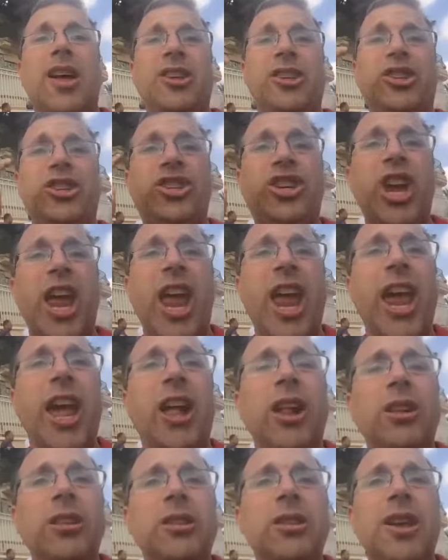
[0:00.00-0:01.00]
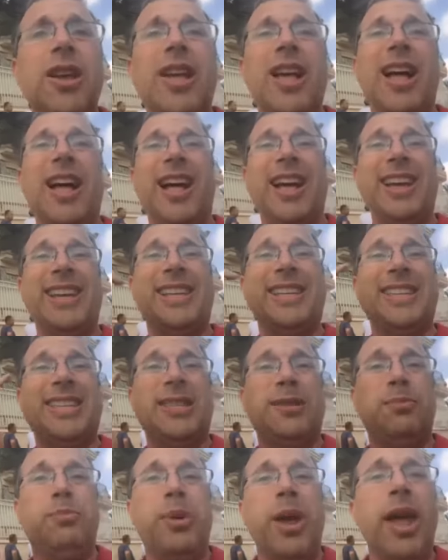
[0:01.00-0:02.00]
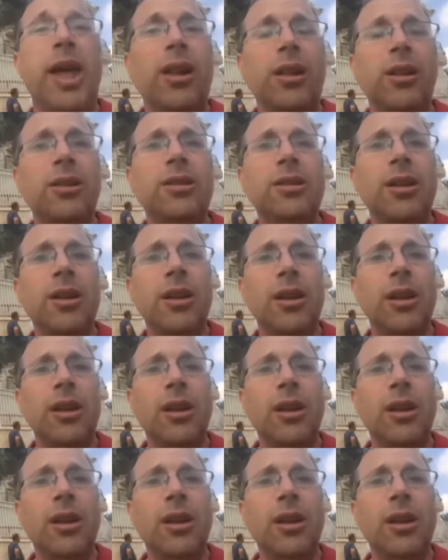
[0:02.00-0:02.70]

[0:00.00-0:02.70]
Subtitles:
jailed, expelled,